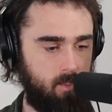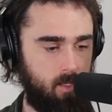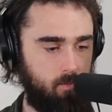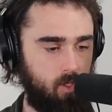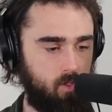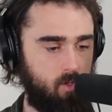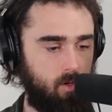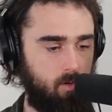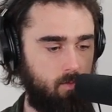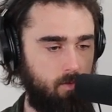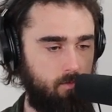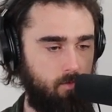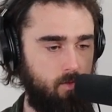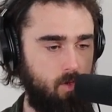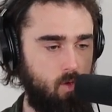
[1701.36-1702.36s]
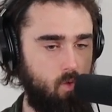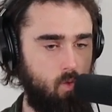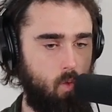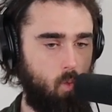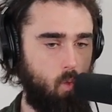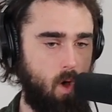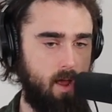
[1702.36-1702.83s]
so I'm just going to review
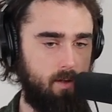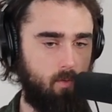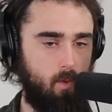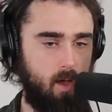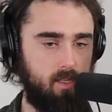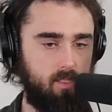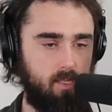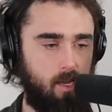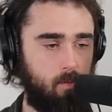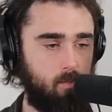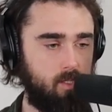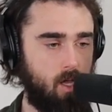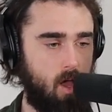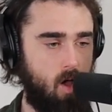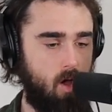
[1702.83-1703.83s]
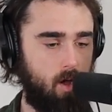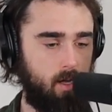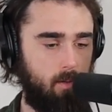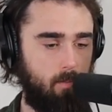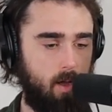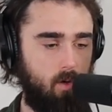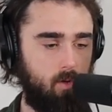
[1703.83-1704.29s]
what it was that I was
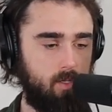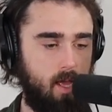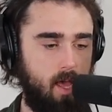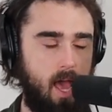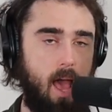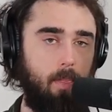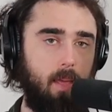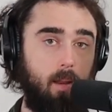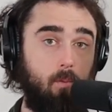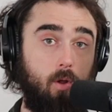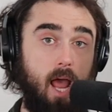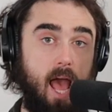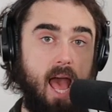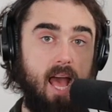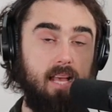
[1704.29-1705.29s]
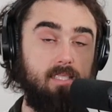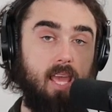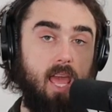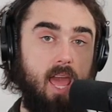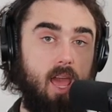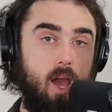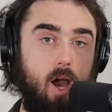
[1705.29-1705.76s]
talking about, and then I'm going to ask
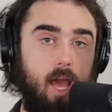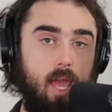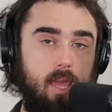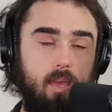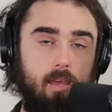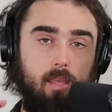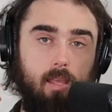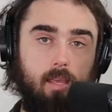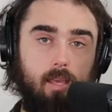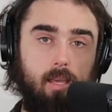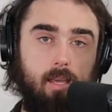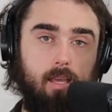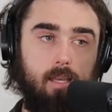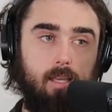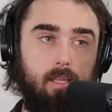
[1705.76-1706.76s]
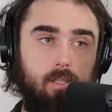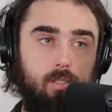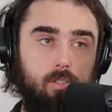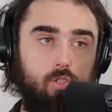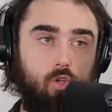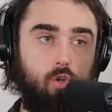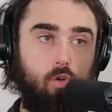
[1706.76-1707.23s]
AI
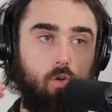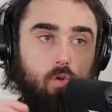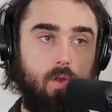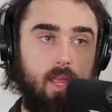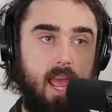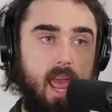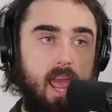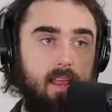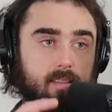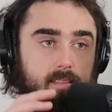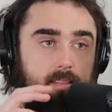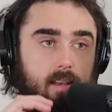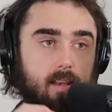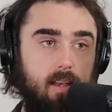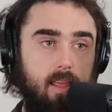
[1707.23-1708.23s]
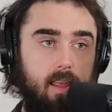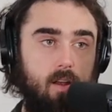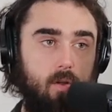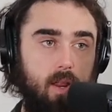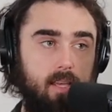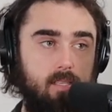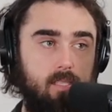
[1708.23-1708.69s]
to create the
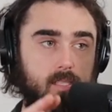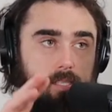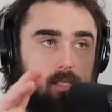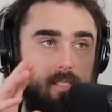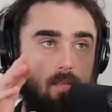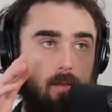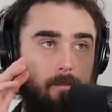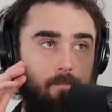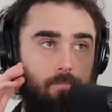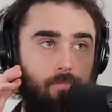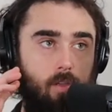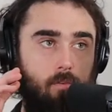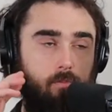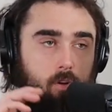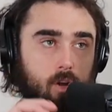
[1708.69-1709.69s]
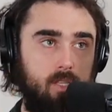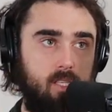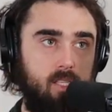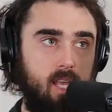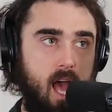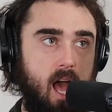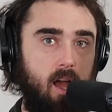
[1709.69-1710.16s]
lyrics for a
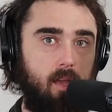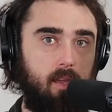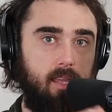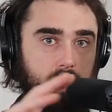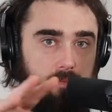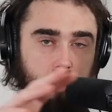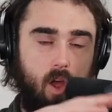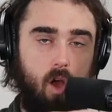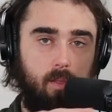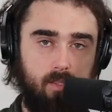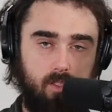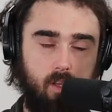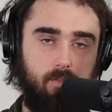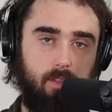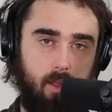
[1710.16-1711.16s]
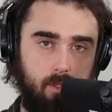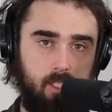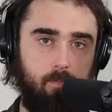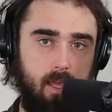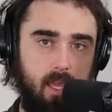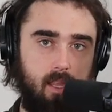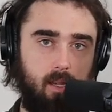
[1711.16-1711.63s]
song, given all the stuff that I was
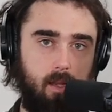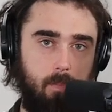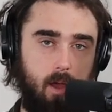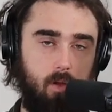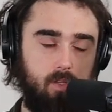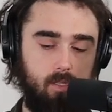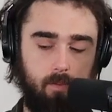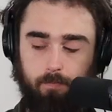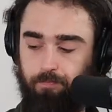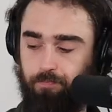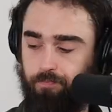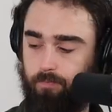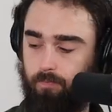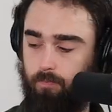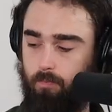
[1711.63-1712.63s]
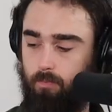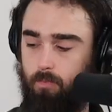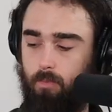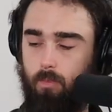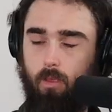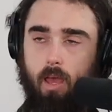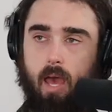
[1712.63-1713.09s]
speaking about.
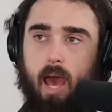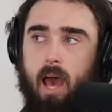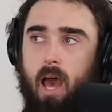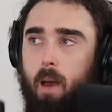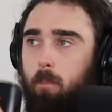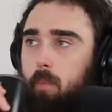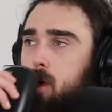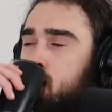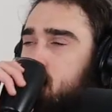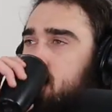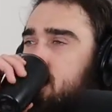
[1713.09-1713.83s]
And